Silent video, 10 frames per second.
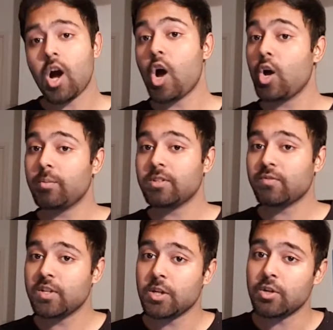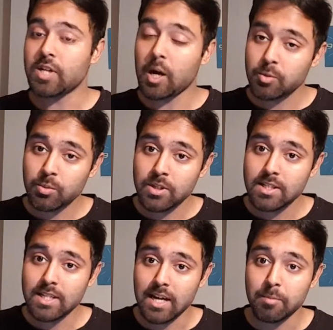I hope this video has helped you
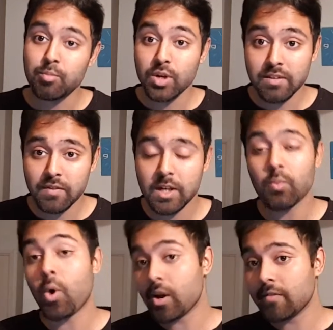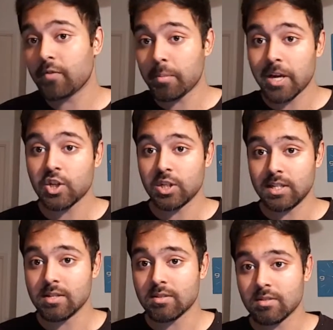understand briefly what inflammation
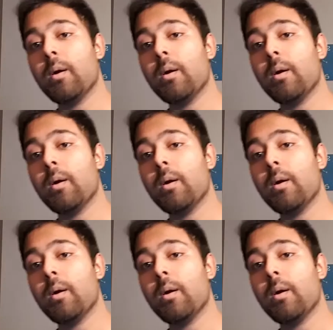is.